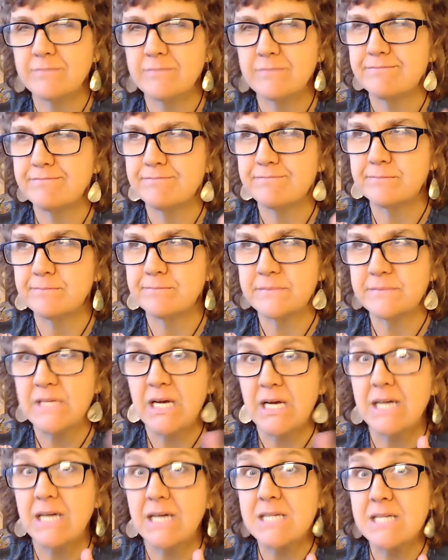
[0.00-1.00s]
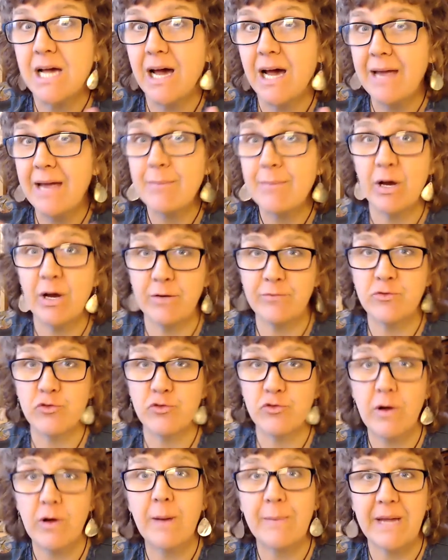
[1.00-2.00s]
a time of
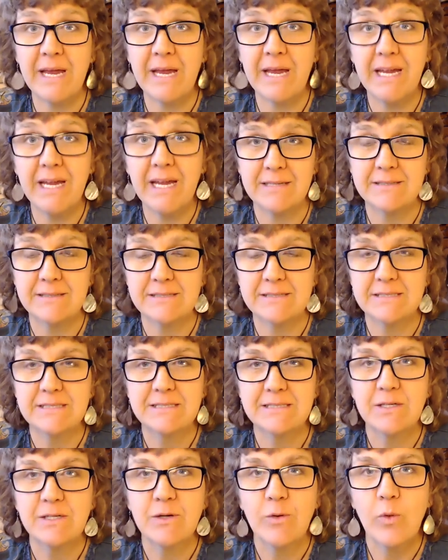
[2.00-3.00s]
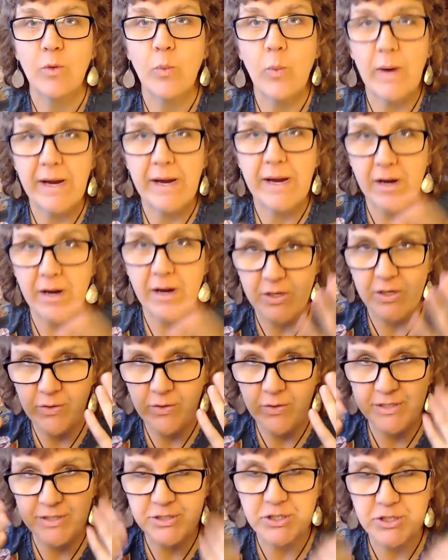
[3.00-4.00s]
drumming where you
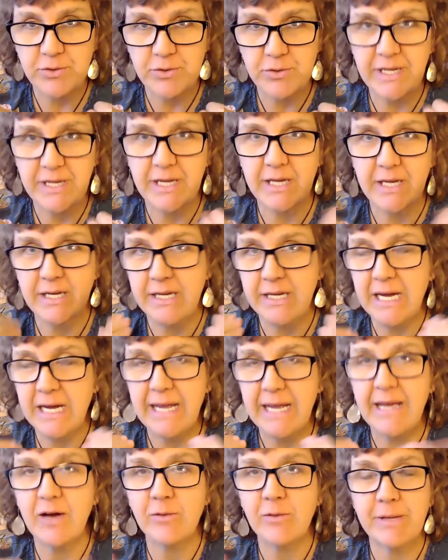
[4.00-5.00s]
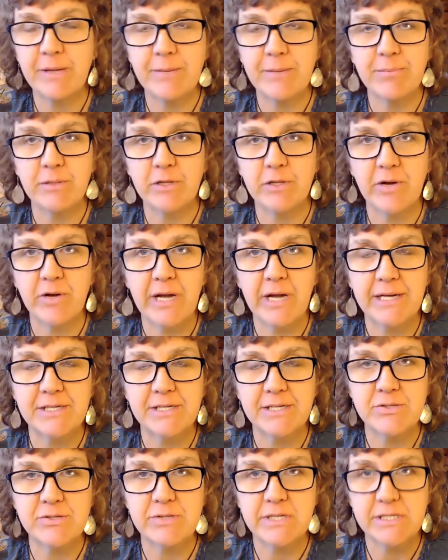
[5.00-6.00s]
can tune in, and I help people learn how to
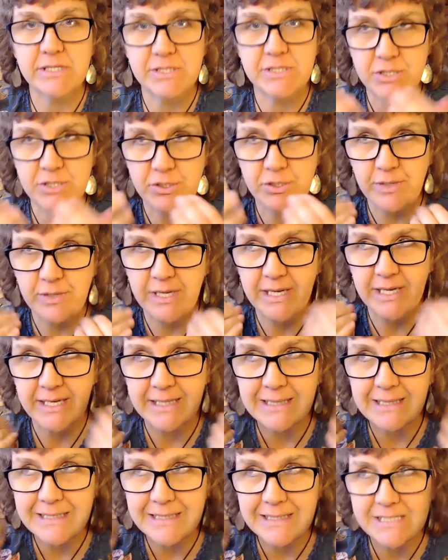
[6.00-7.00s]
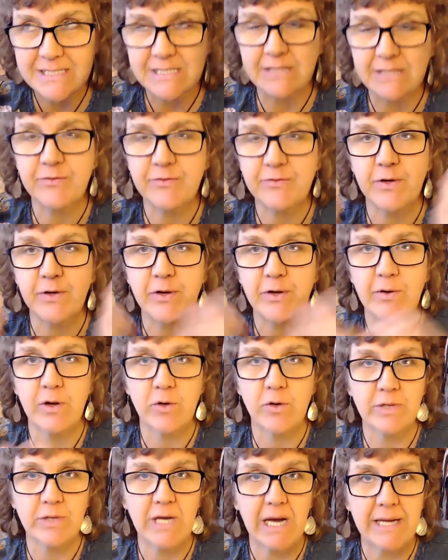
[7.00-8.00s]
do this. Tune in and listen for your
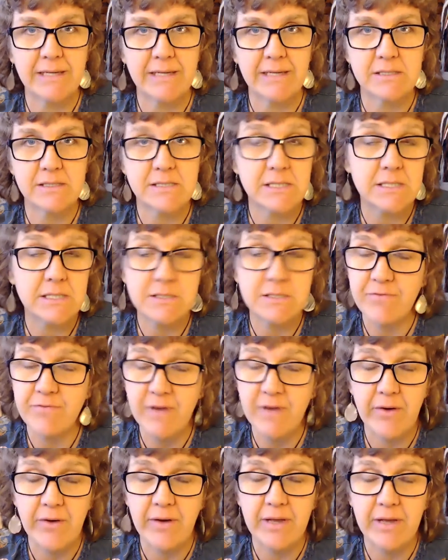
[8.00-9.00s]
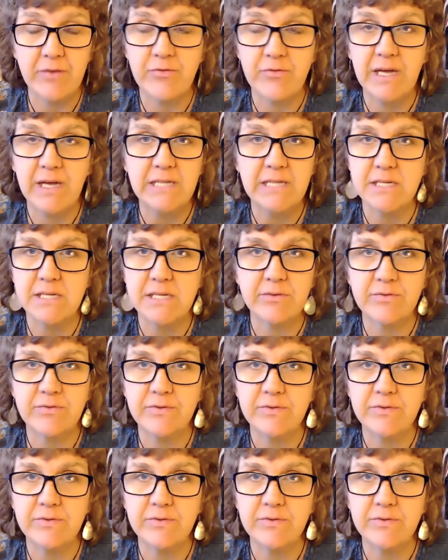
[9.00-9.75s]
own guidance. It's very effective.